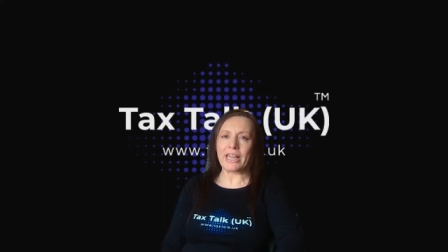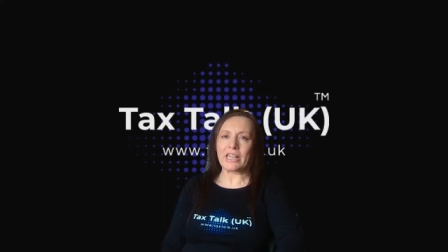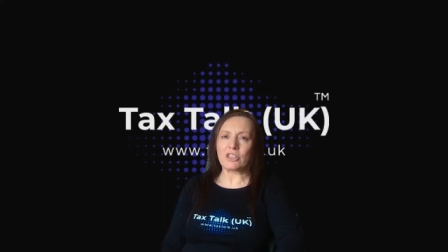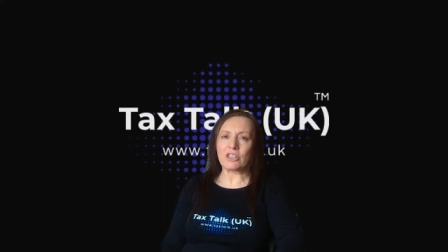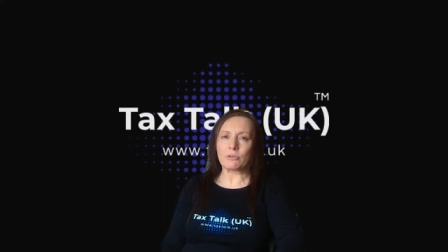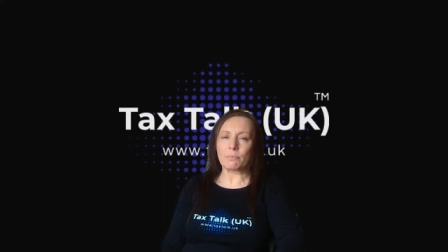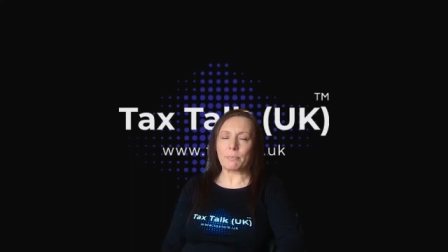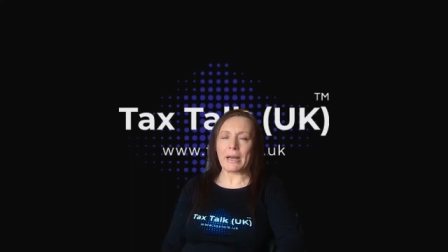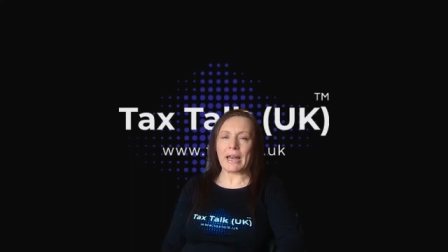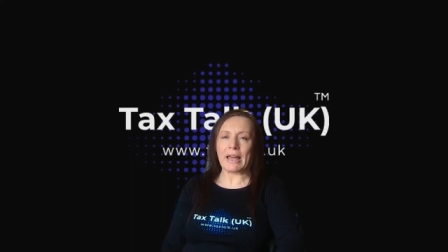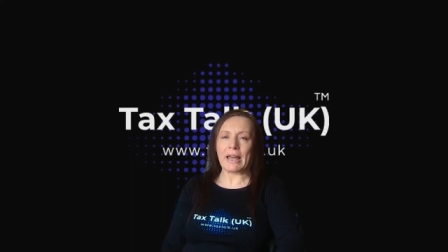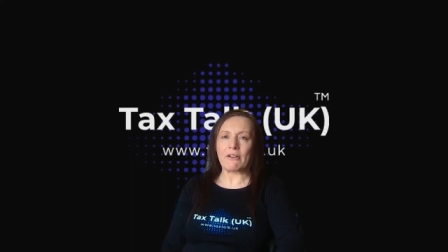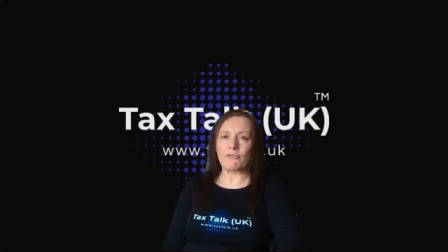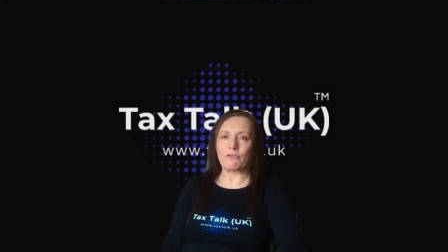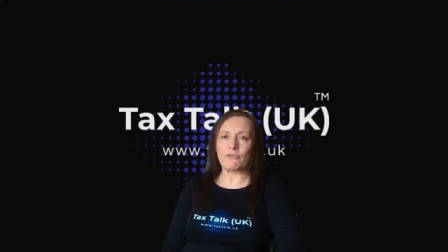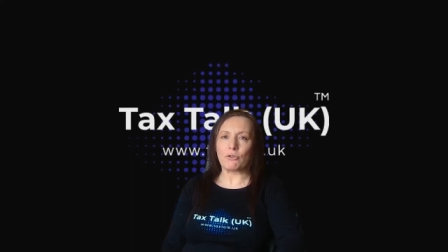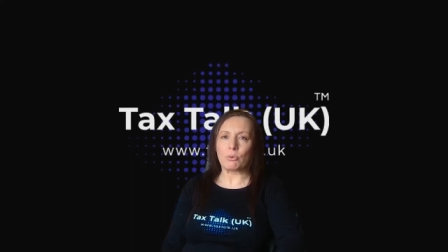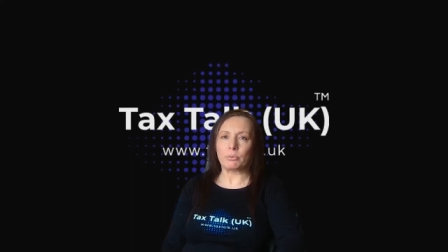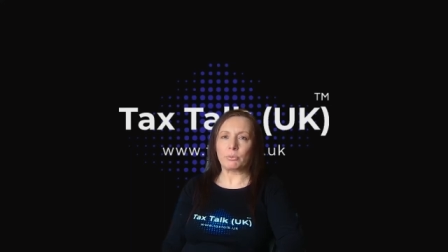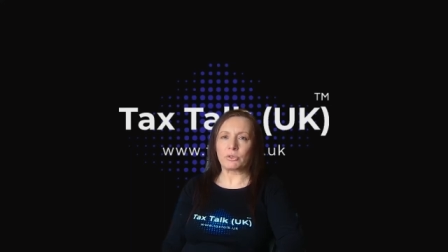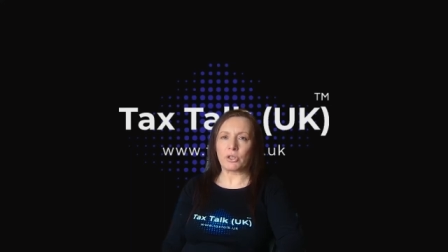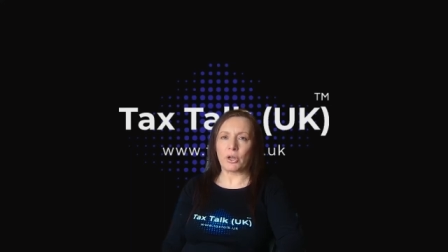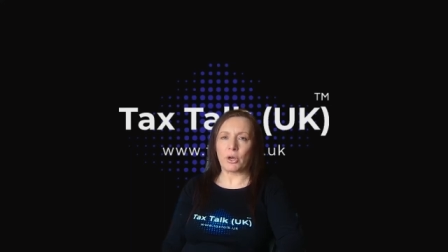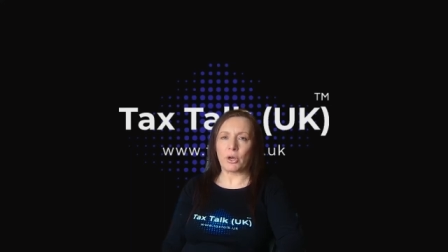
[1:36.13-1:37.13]
each
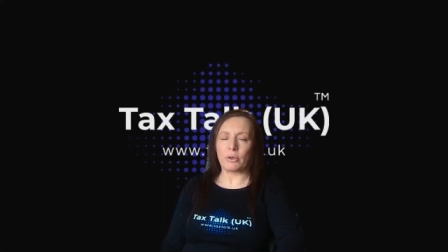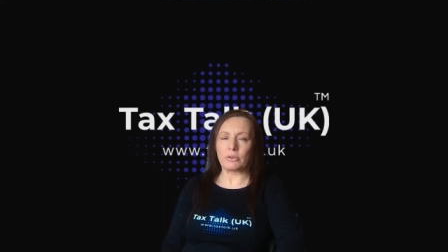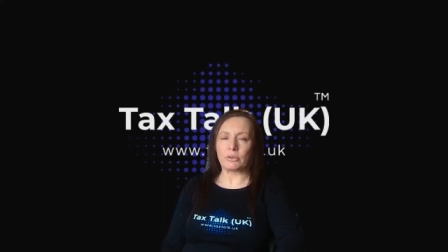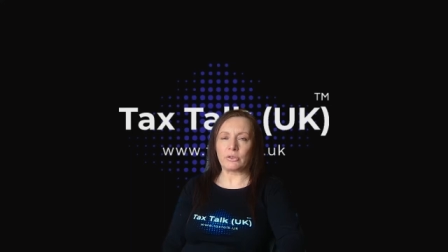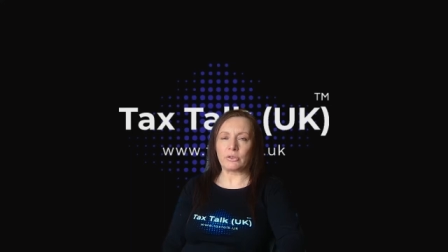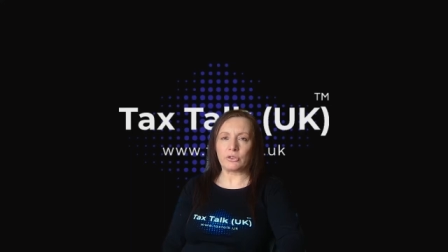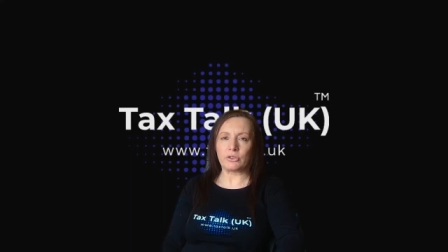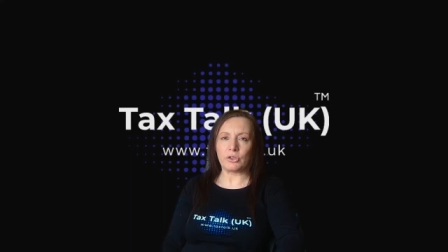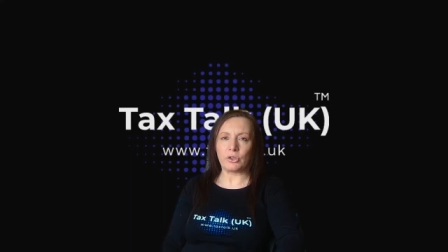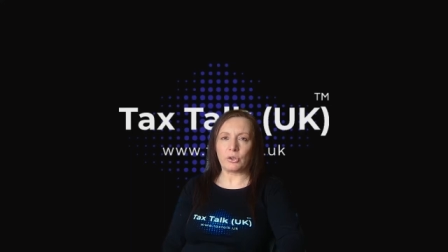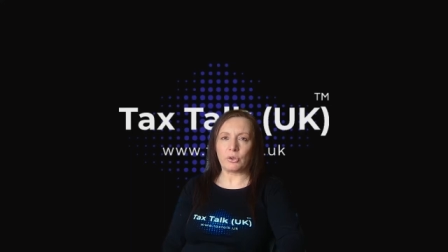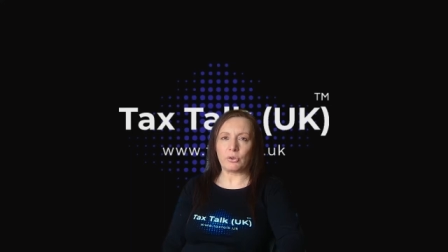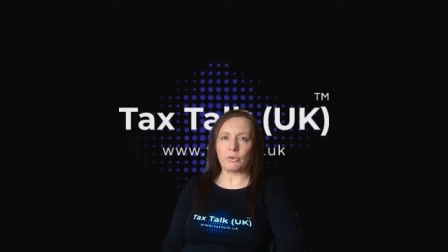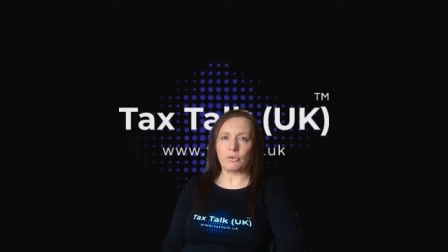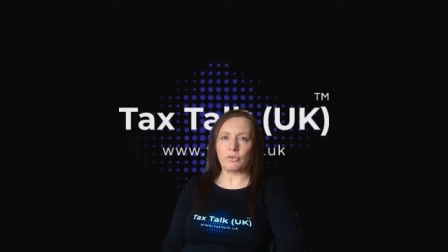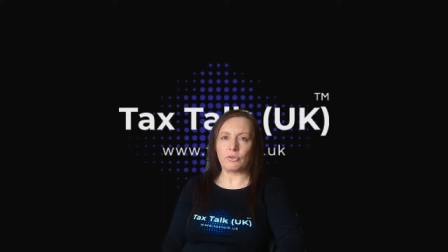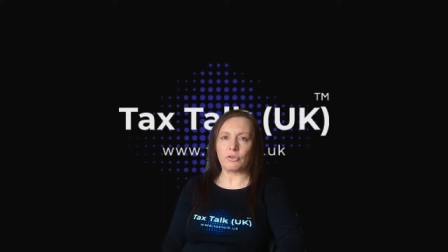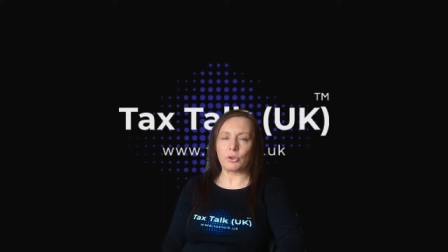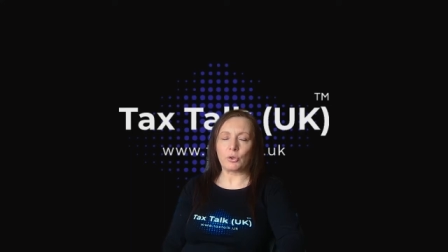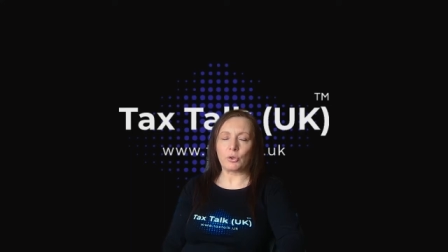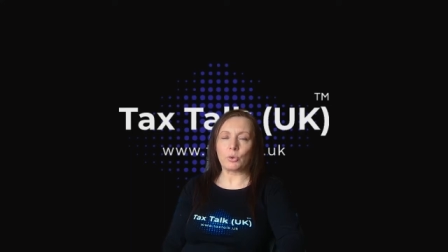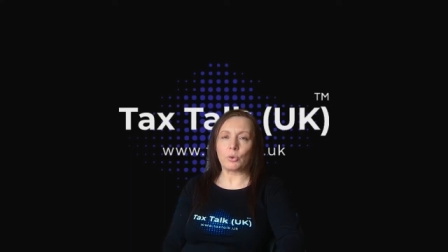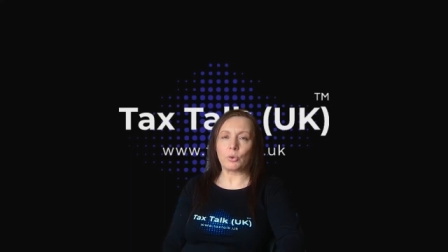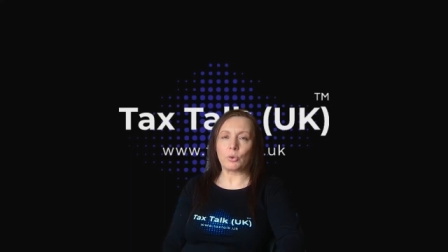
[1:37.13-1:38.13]
platform is going to do
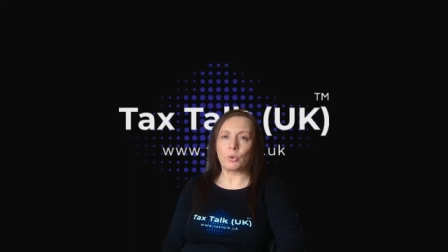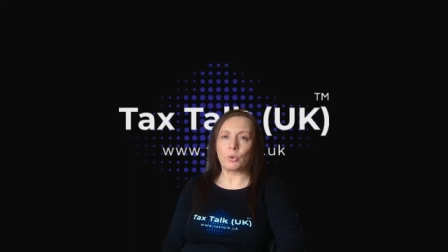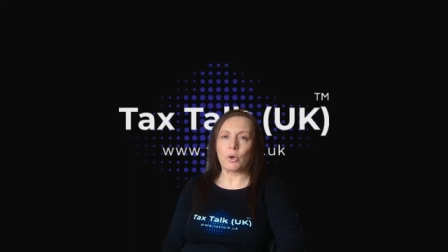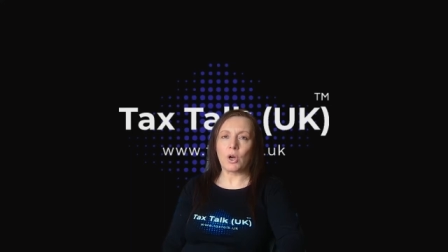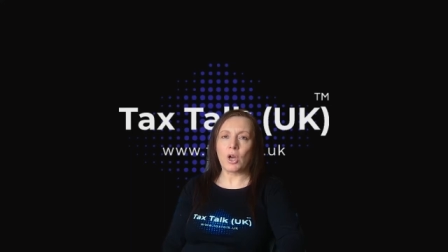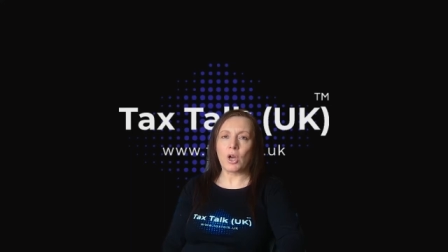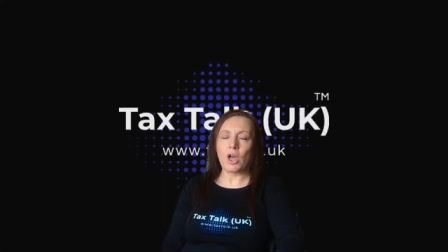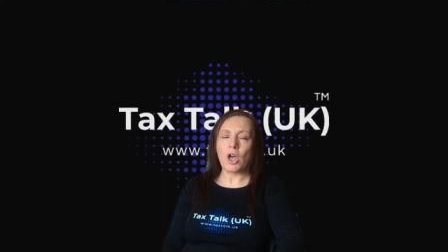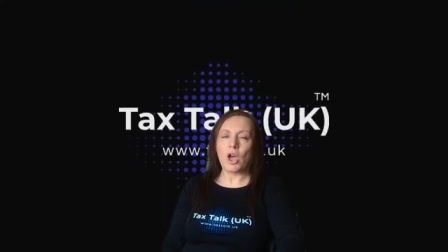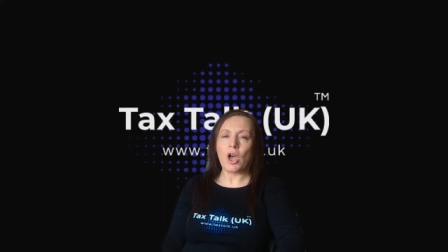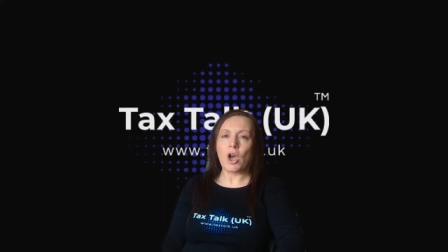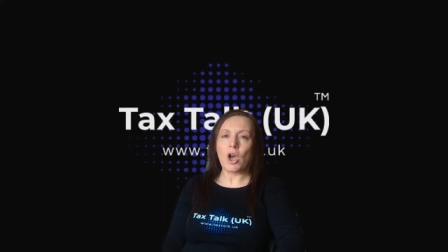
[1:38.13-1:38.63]
for your